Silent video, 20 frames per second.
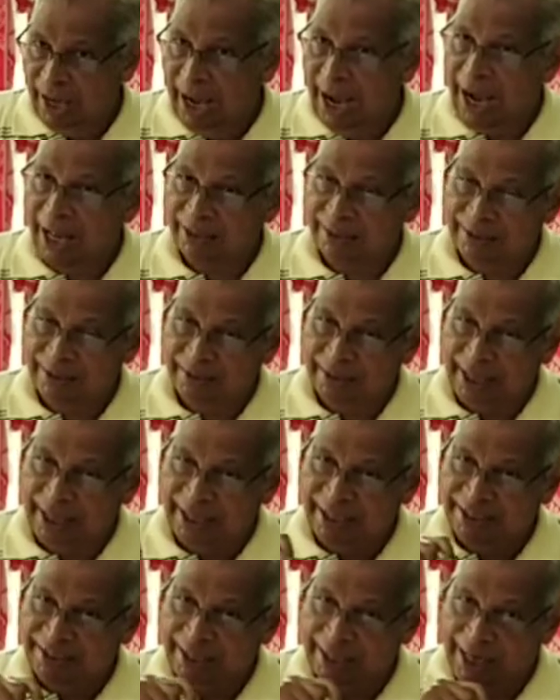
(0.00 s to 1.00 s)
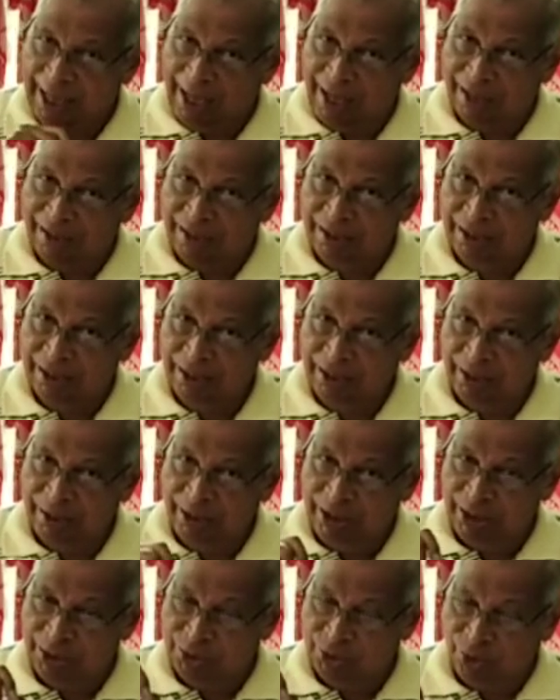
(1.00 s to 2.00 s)
And that is an art
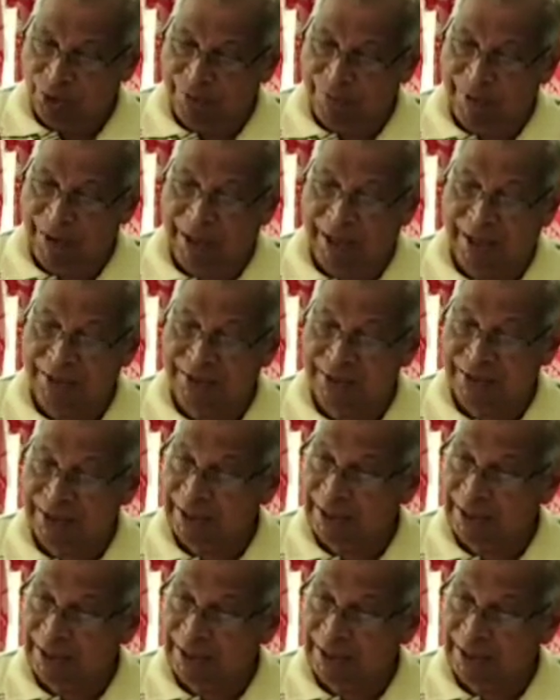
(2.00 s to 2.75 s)
insofar as